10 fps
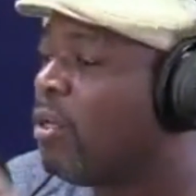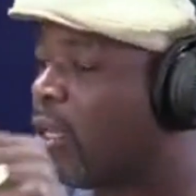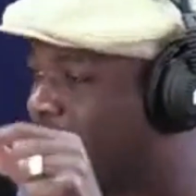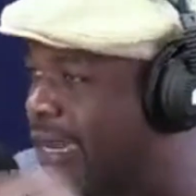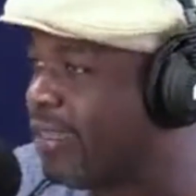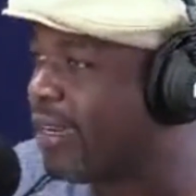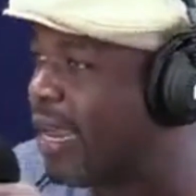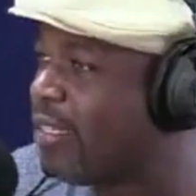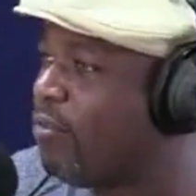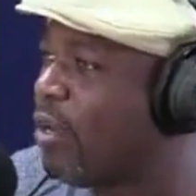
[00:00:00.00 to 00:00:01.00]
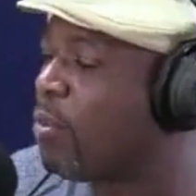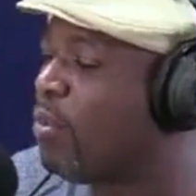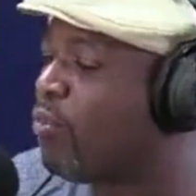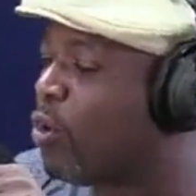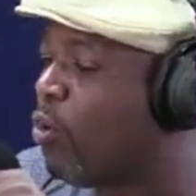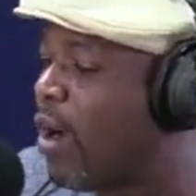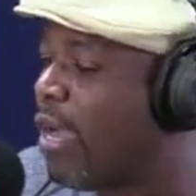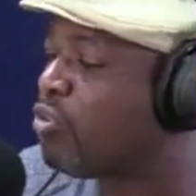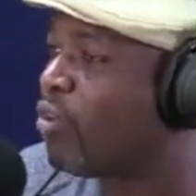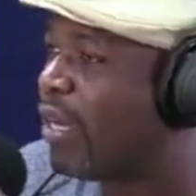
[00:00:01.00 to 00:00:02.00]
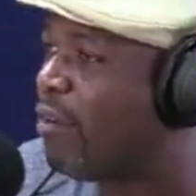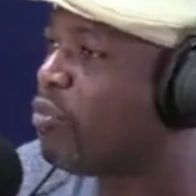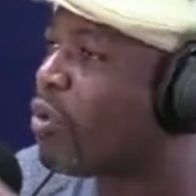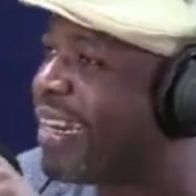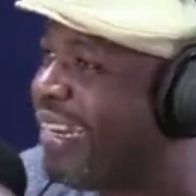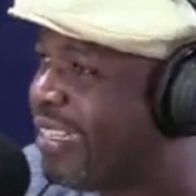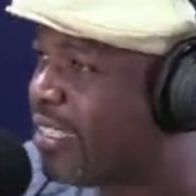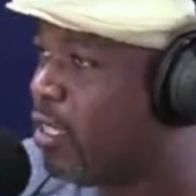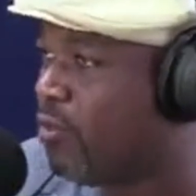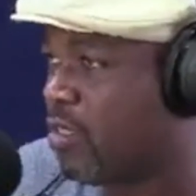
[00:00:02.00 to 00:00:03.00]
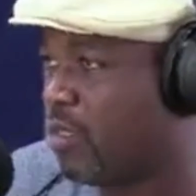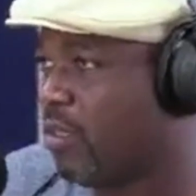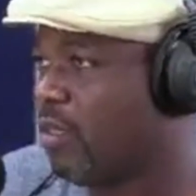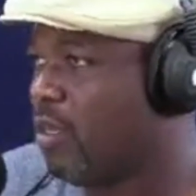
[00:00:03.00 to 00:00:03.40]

Create the right environment for your wife to love your relatives.